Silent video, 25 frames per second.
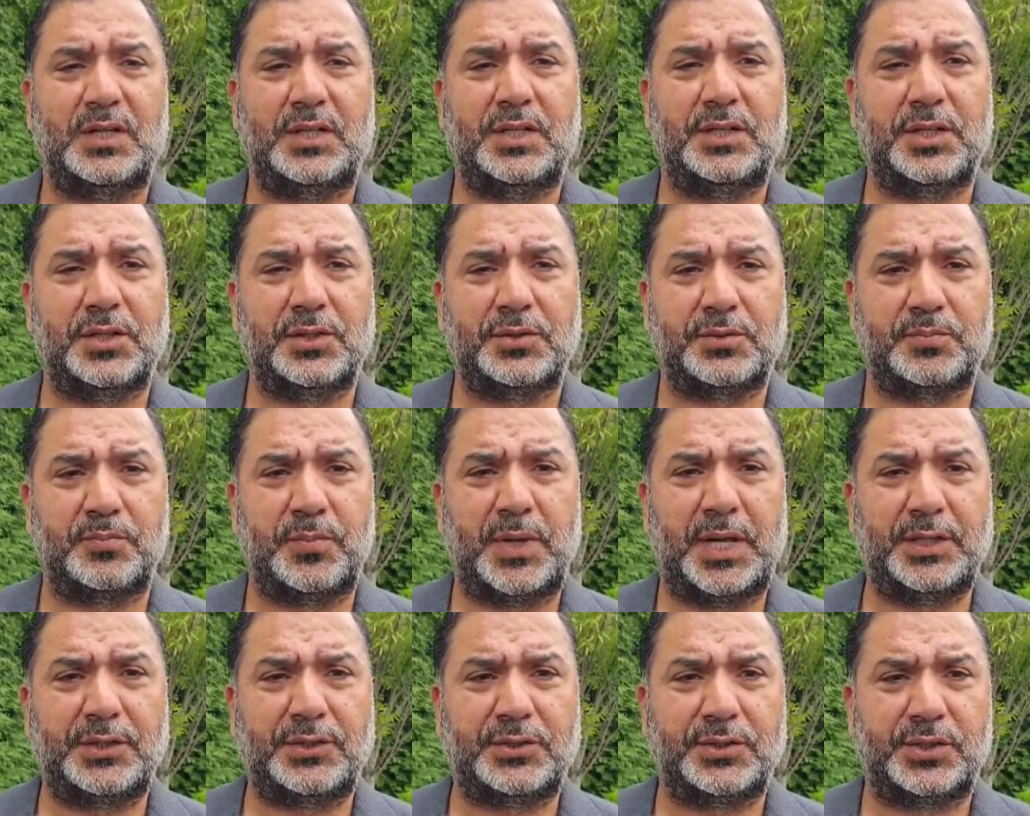They just
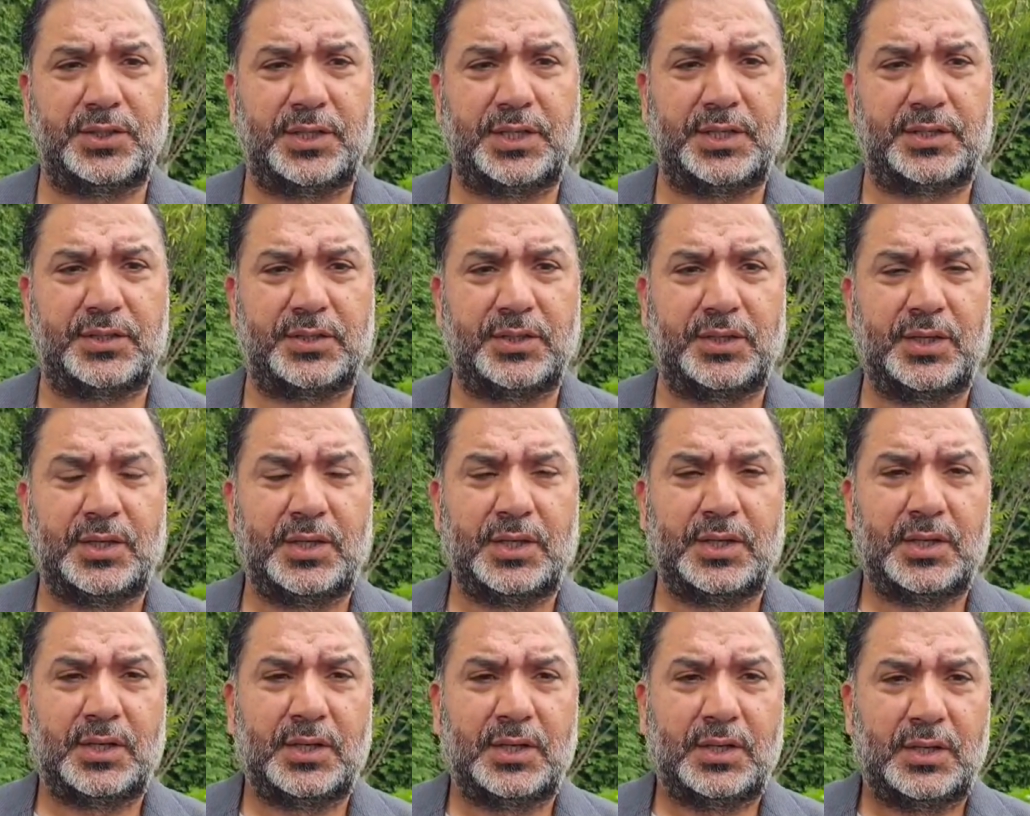mention it
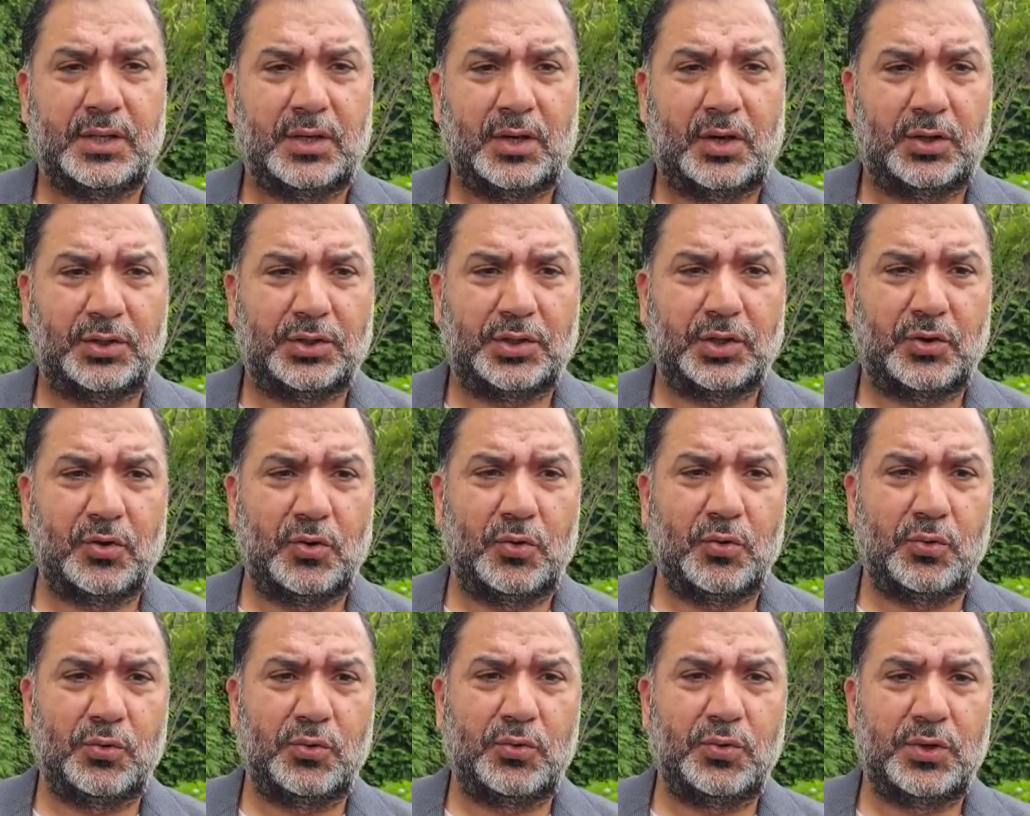on the
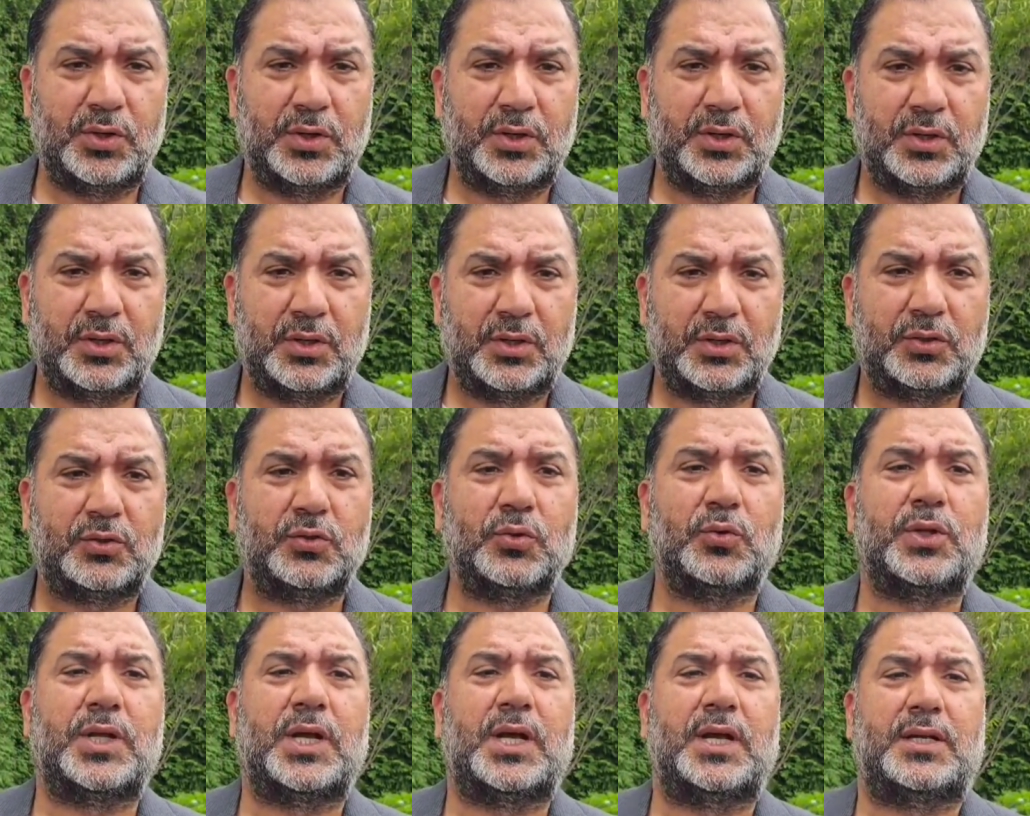go
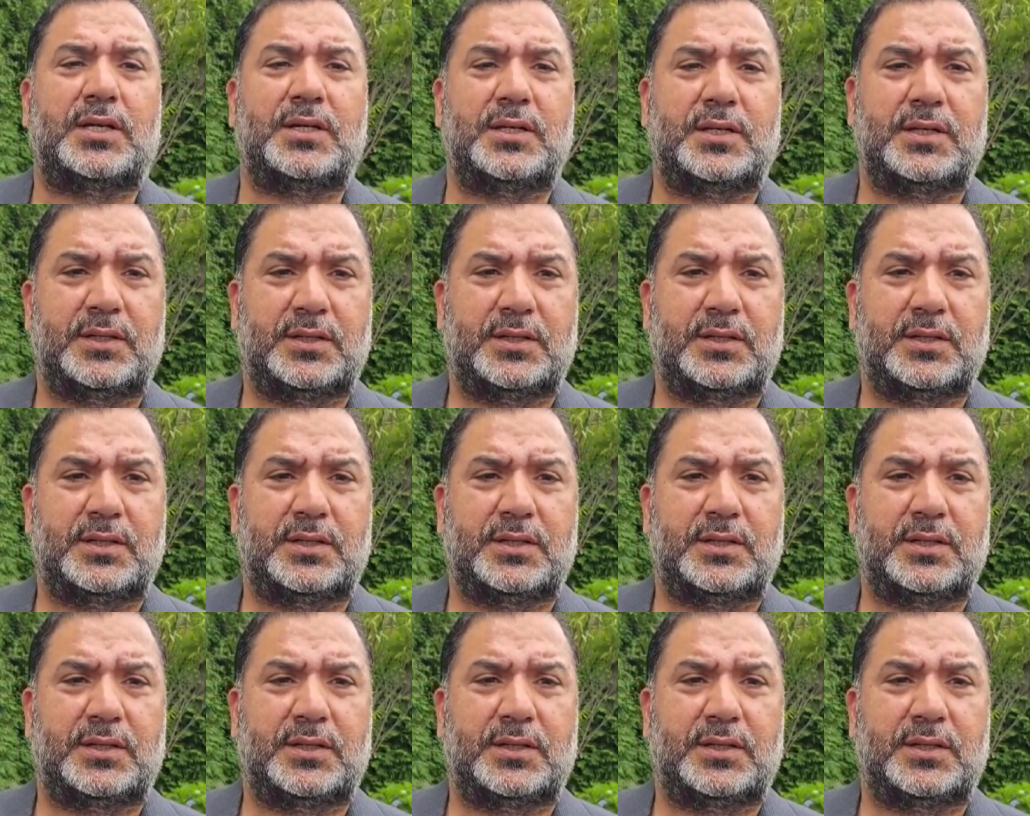so that